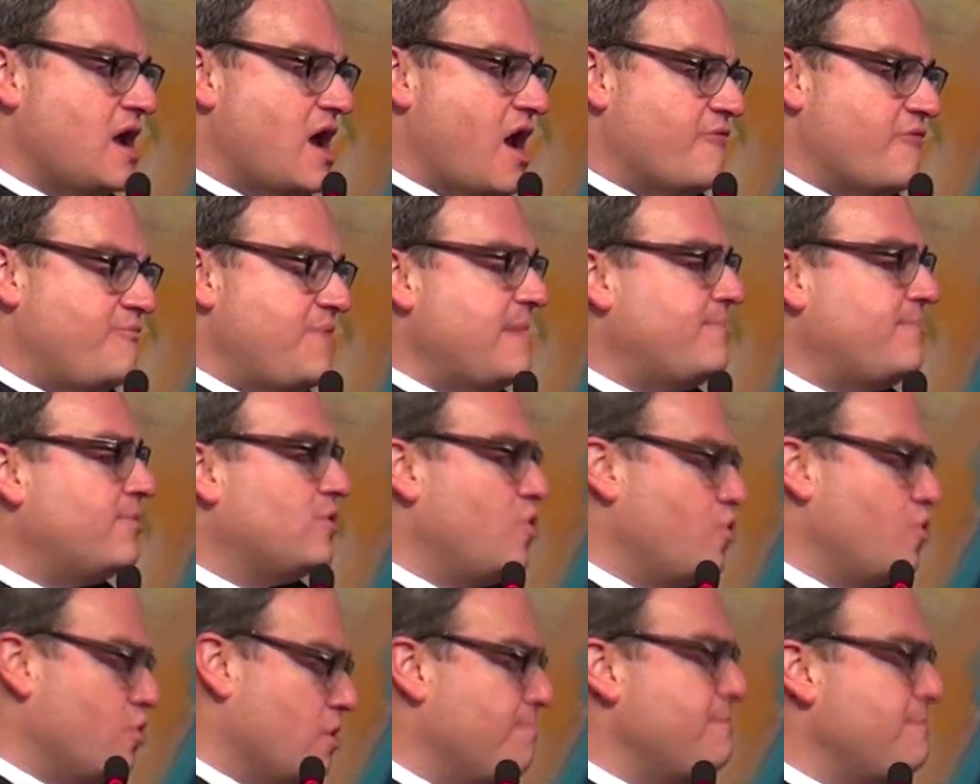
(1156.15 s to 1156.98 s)
of people
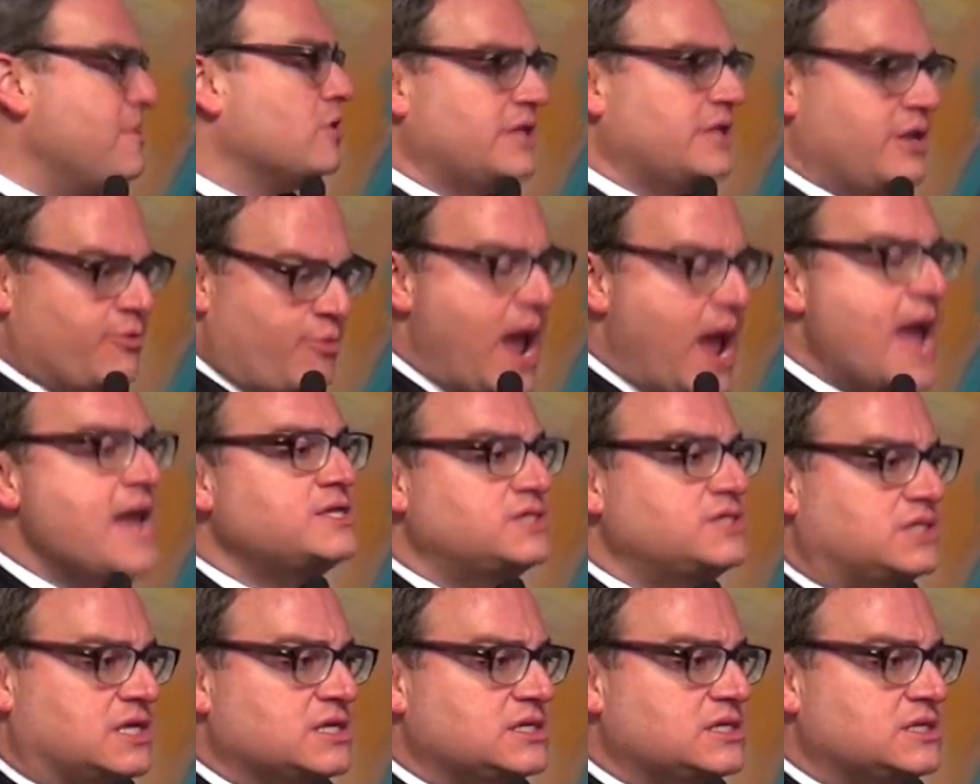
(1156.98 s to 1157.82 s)
who are merely
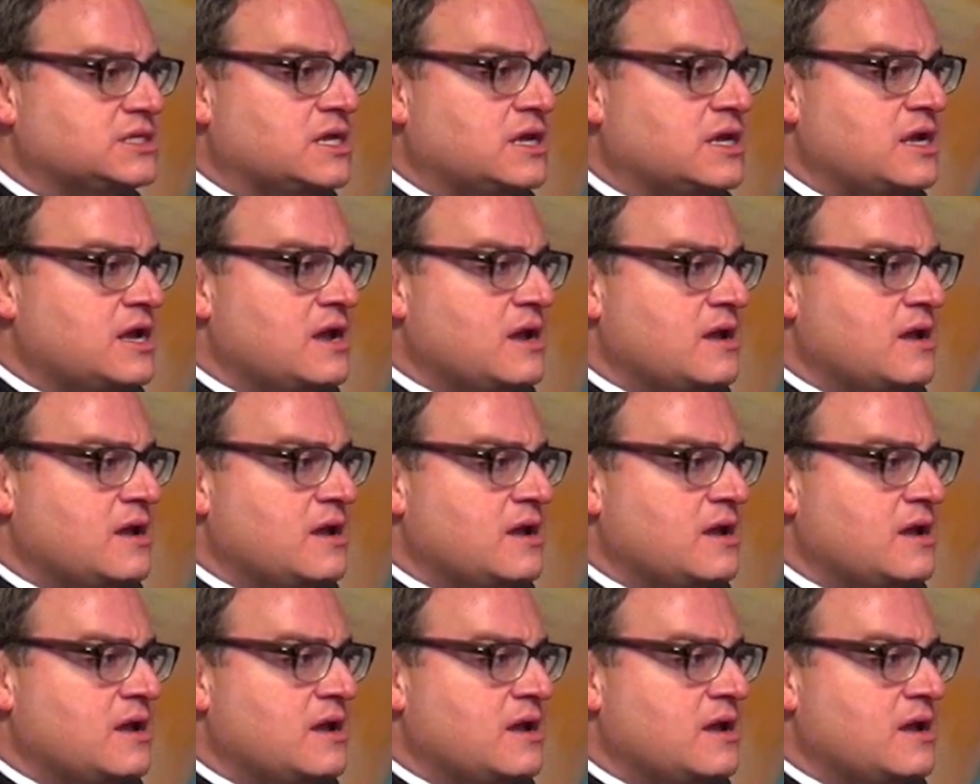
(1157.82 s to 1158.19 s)
racist